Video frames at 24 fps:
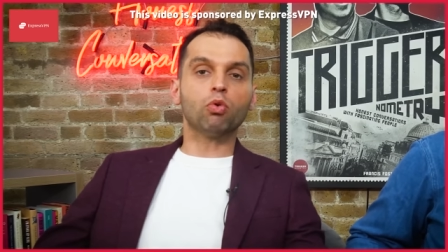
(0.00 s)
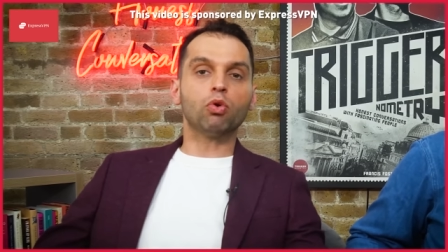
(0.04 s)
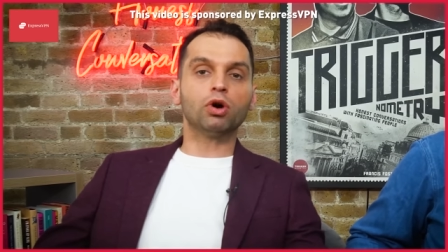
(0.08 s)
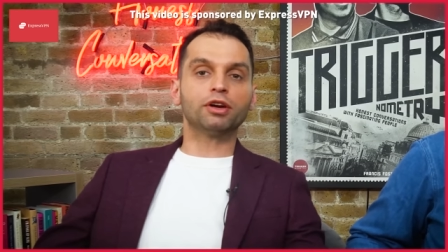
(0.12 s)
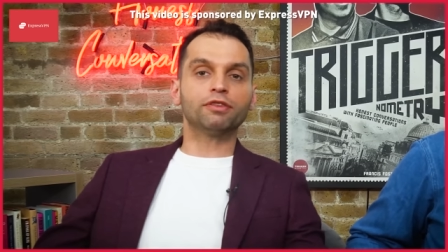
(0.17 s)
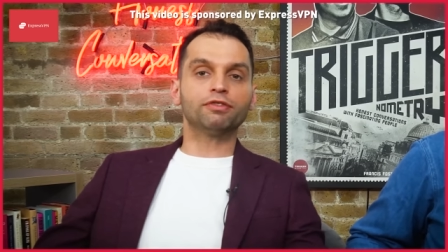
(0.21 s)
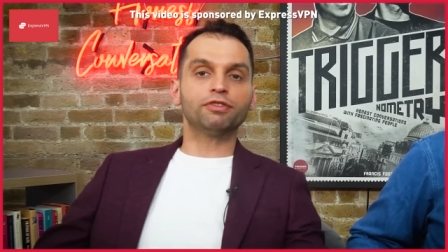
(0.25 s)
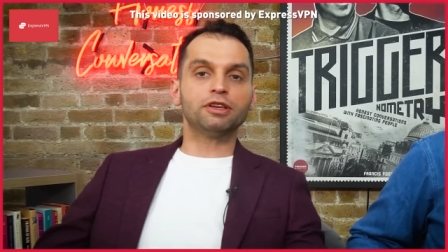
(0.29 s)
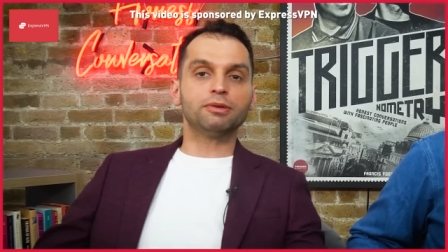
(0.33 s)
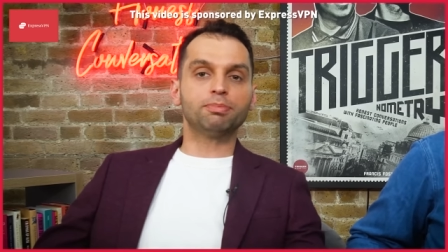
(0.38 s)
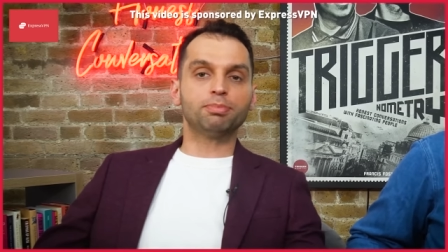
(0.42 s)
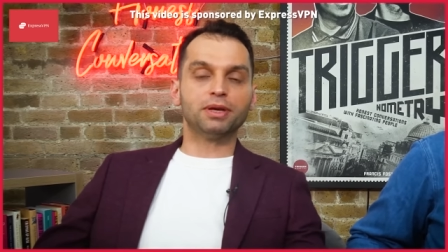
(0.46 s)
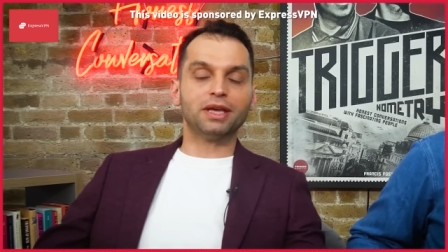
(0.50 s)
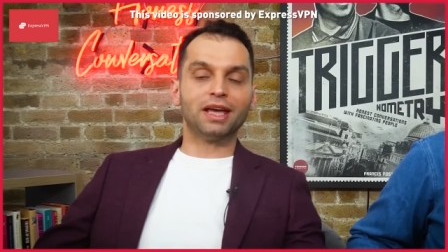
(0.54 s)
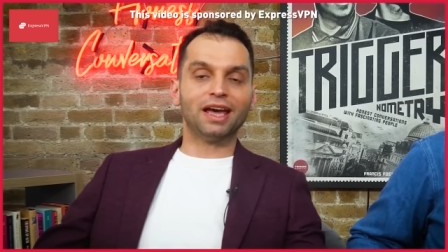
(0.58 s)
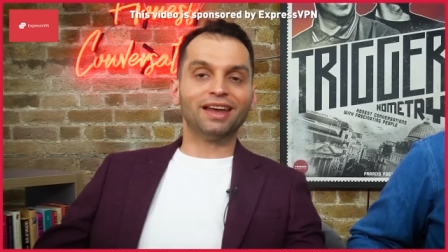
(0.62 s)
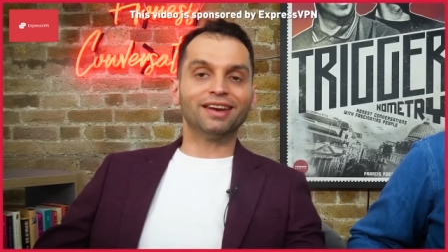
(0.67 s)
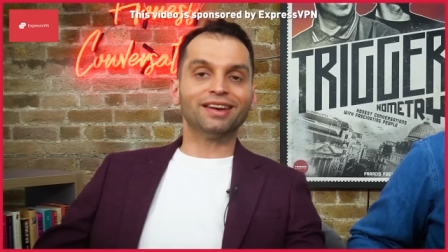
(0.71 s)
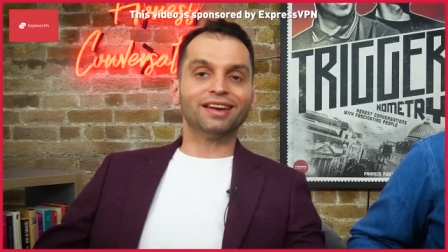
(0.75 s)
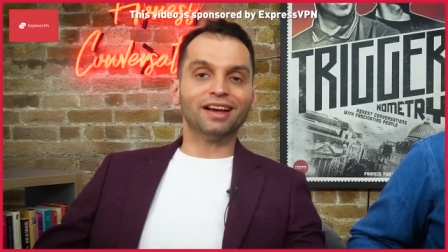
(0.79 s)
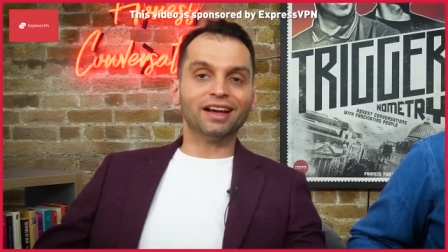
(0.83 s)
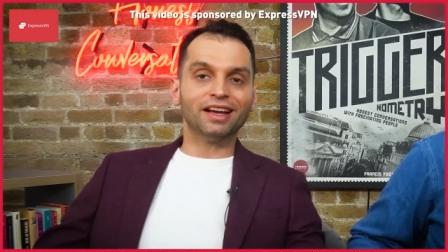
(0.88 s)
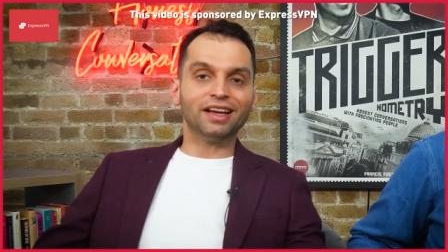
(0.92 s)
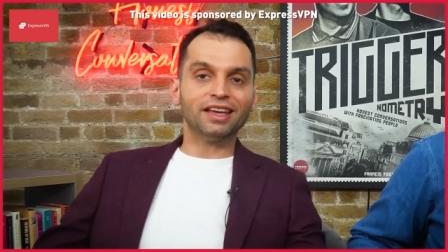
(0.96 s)
one
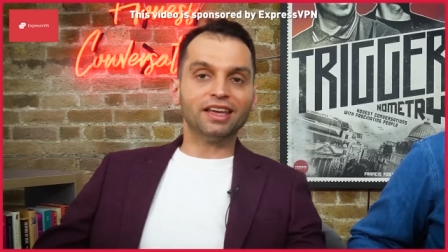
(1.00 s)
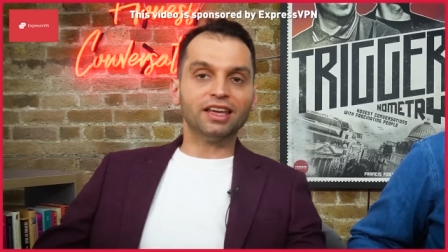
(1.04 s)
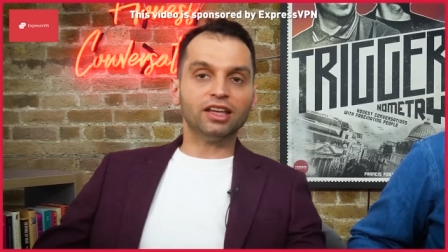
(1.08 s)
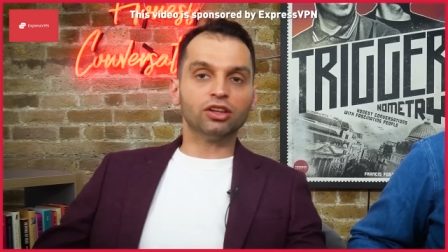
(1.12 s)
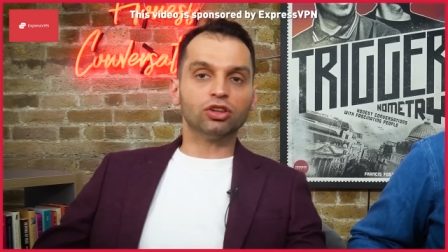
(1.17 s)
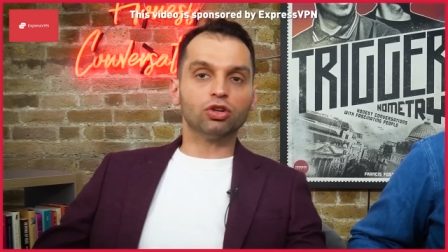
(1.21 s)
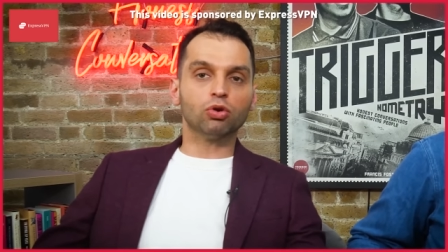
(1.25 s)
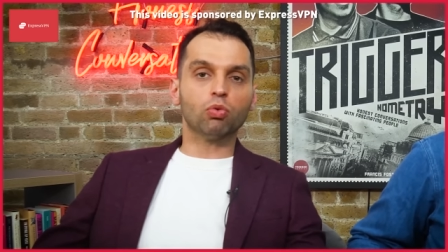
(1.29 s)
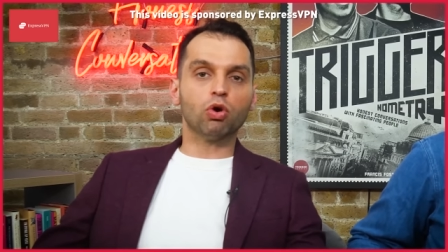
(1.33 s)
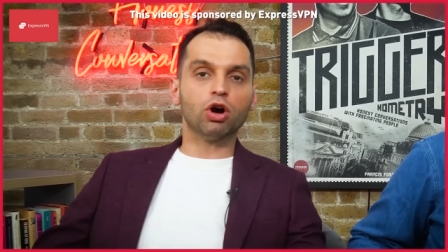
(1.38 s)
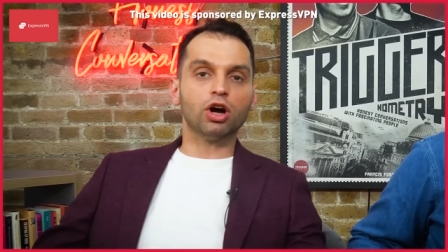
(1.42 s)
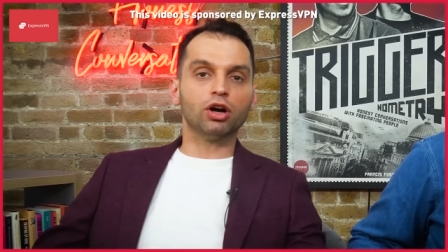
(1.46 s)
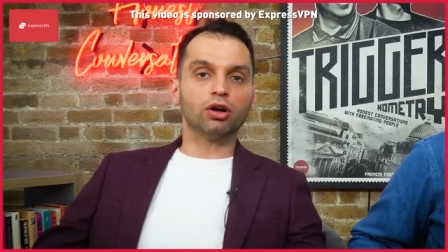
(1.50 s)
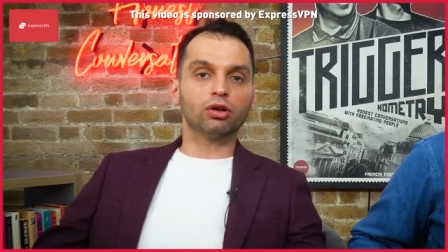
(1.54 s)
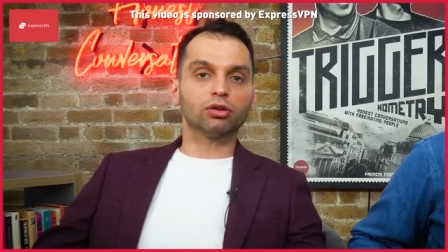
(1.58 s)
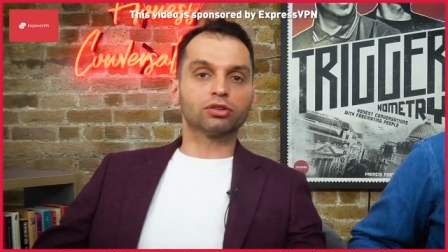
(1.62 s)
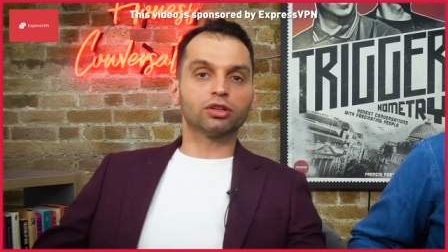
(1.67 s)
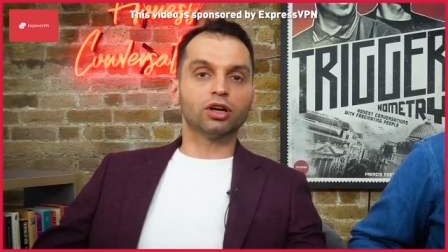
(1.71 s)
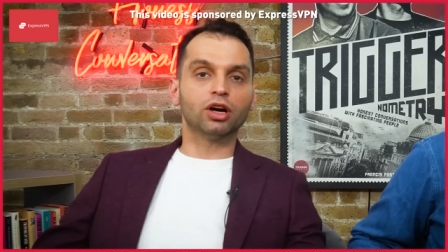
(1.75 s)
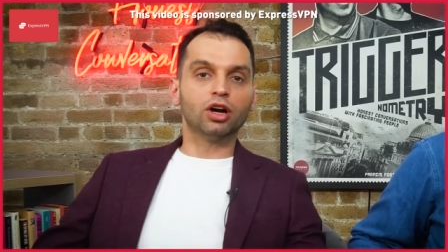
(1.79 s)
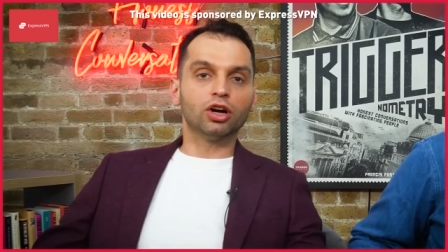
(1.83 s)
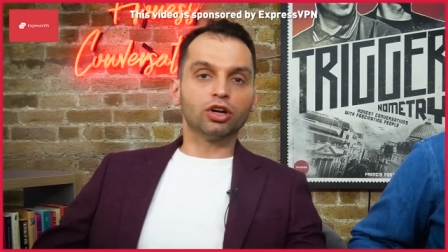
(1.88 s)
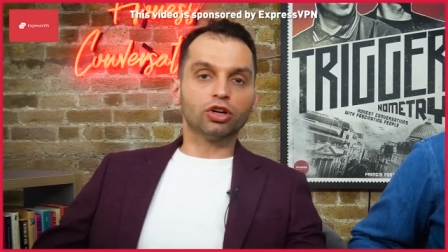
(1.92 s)
VPN in the world.